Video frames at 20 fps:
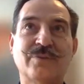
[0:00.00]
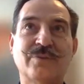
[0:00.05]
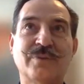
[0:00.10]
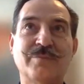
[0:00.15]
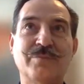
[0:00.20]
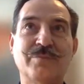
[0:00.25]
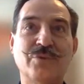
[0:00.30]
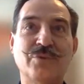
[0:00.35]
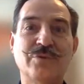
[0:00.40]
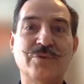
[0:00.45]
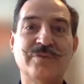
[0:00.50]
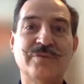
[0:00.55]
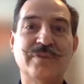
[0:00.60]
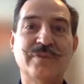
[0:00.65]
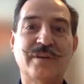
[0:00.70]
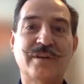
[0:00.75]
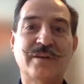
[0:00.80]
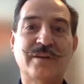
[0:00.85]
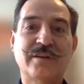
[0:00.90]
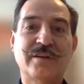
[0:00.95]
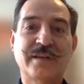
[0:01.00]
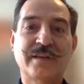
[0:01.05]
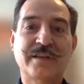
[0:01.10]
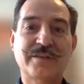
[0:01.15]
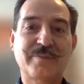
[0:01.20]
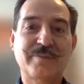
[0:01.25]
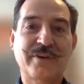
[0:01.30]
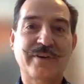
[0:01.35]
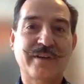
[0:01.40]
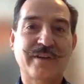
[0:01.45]
removed our
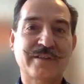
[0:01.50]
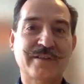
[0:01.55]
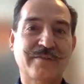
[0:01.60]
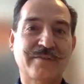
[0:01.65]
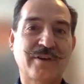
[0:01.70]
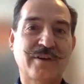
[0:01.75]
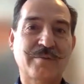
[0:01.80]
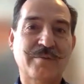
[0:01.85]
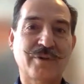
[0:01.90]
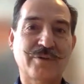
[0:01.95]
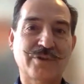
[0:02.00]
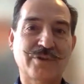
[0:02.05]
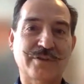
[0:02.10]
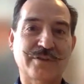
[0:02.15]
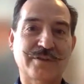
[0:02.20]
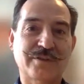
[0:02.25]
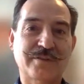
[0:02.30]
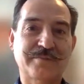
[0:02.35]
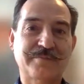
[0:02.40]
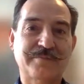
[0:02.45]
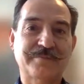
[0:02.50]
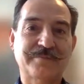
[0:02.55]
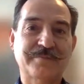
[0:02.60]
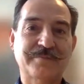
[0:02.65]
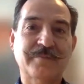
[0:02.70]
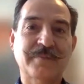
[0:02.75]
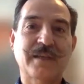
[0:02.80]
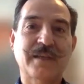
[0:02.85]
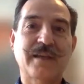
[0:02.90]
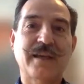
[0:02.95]
experience of our emotions.
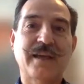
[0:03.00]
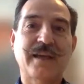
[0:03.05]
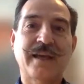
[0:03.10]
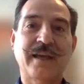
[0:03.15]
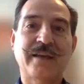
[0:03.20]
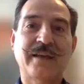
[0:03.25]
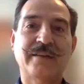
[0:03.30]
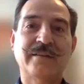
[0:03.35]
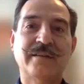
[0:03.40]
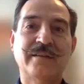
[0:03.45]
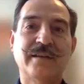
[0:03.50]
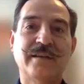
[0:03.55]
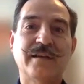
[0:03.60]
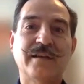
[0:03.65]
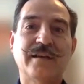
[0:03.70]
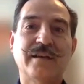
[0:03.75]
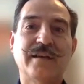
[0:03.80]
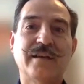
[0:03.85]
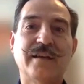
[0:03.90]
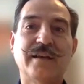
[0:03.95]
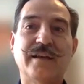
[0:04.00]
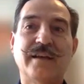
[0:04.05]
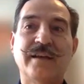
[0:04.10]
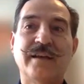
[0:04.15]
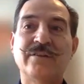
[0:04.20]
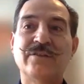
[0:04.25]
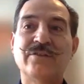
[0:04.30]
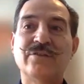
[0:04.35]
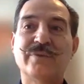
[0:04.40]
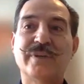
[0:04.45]
And
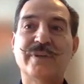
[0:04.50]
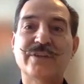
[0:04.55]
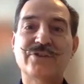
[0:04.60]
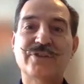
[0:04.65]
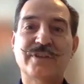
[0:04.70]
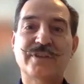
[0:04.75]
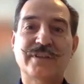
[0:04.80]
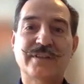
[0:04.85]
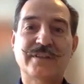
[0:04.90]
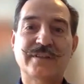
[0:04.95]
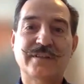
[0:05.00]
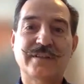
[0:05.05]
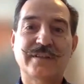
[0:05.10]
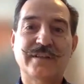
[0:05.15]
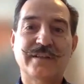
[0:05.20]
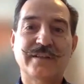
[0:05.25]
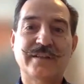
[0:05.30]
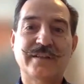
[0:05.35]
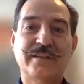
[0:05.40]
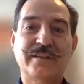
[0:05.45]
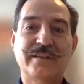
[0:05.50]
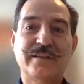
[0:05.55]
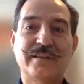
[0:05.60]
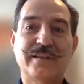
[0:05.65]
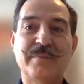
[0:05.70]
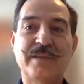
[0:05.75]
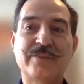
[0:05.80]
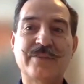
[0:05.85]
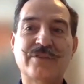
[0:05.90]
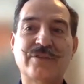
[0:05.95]
intuition
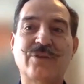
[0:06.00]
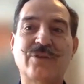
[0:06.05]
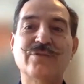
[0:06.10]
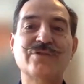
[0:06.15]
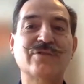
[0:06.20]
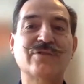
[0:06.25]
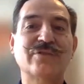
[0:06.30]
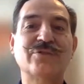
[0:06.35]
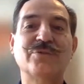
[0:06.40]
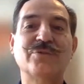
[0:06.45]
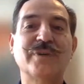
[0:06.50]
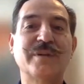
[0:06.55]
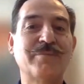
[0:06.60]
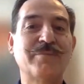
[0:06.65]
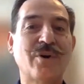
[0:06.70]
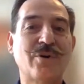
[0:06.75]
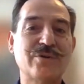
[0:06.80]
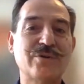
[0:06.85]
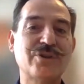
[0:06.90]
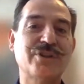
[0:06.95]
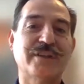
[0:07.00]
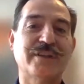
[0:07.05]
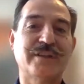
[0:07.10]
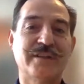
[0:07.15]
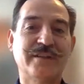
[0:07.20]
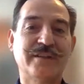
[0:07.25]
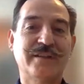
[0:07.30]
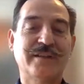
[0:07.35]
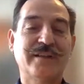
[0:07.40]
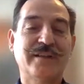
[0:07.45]
is closer to an
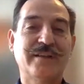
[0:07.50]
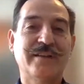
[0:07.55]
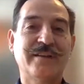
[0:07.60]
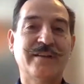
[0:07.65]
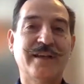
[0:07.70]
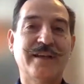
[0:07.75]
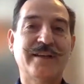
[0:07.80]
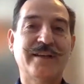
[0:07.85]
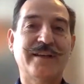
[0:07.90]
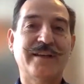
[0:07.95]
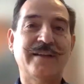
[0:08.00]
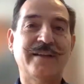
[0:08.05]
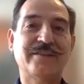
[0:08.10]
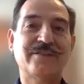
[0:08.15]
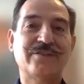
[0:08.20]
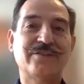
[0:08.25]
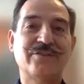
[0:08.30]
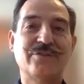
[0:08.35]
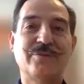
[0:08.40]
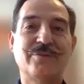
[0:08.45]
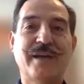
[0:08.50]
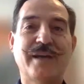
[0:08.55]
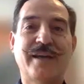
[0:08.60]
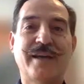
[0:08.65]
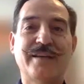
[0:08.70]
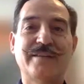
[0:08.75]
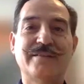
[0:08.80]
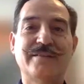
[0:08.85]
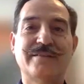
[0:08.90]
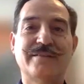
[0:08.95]
emotion than it is to
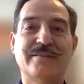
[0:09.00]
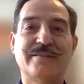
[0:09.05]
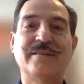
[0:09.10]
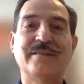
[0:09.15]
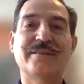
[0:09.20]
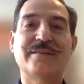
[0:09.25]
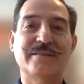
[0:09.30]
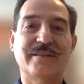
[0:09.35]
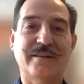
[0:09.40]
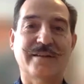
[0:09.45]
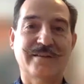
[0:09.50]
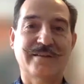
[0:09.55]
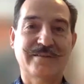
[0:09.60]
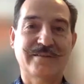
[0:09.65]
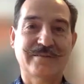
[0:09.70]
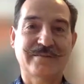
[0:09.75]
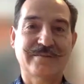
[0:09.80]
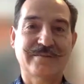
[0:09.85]
a statistic.